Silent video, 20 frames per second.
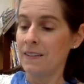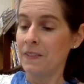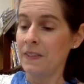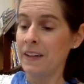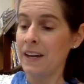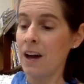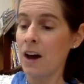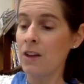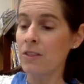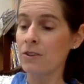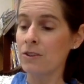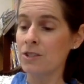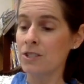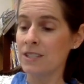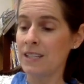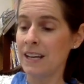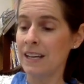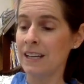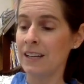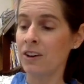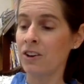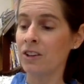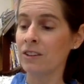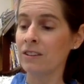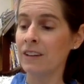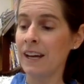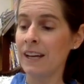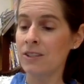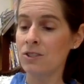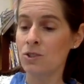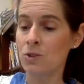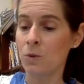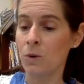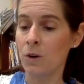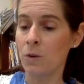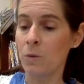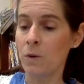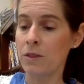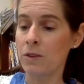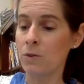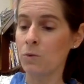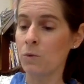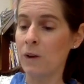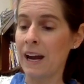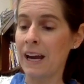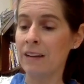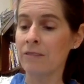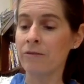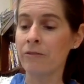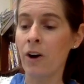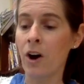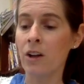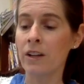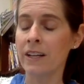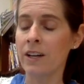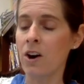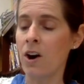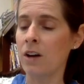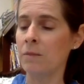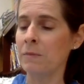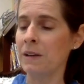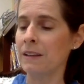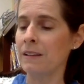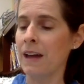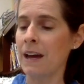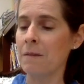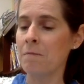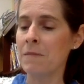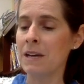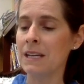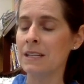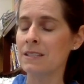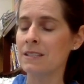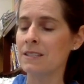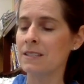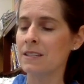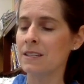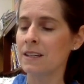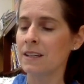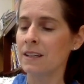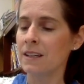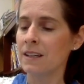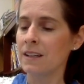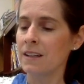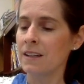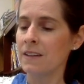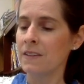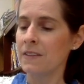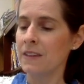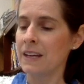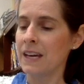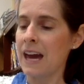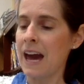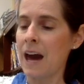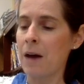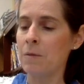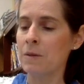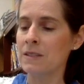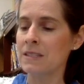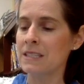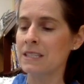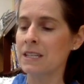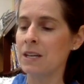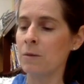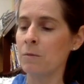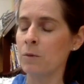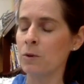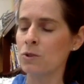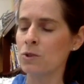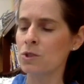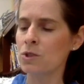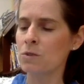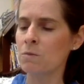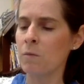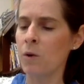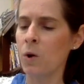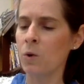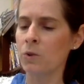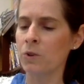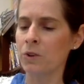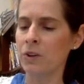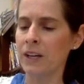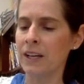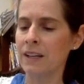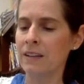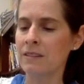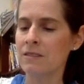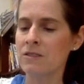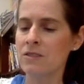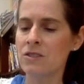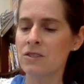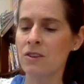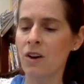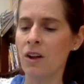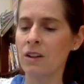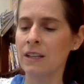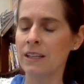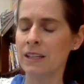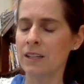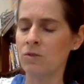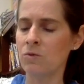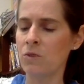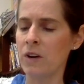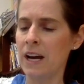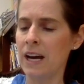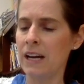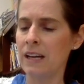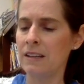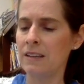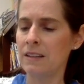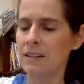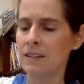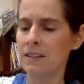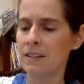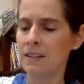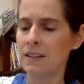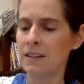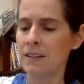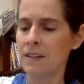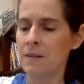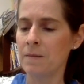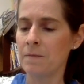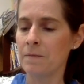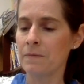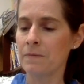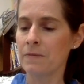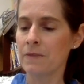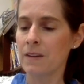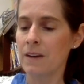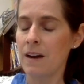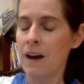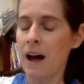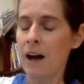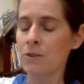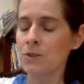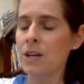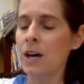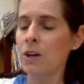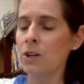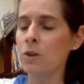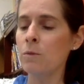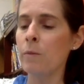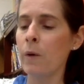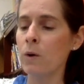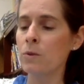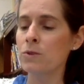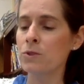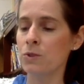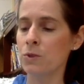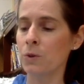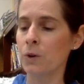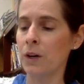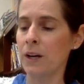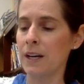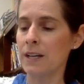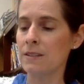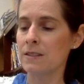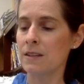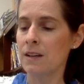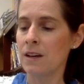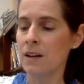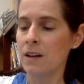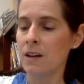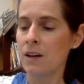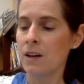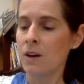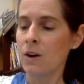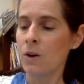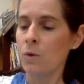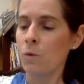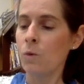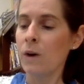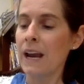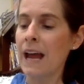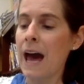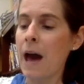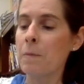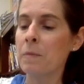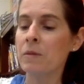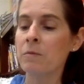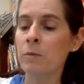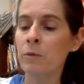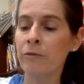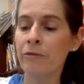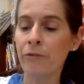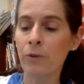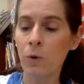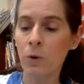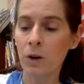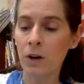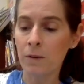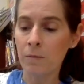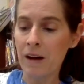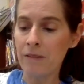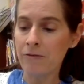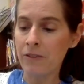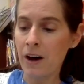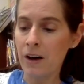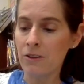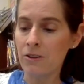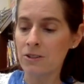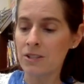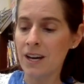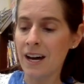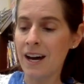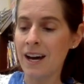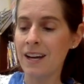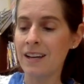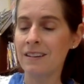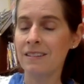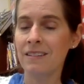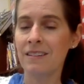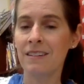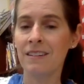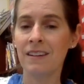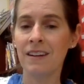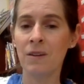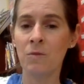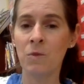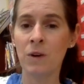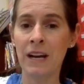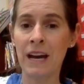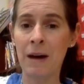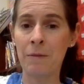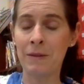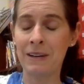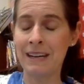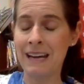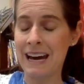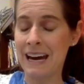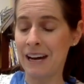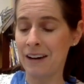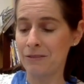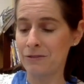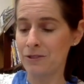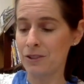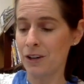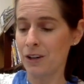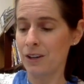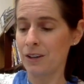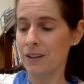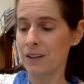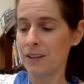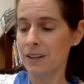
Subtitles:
the other standing on a lake shore with the rain falling on me like mist, the cabin's timbers smoldering, sullen and red. I'll tell you both stories, what happened before my father died and what happened after.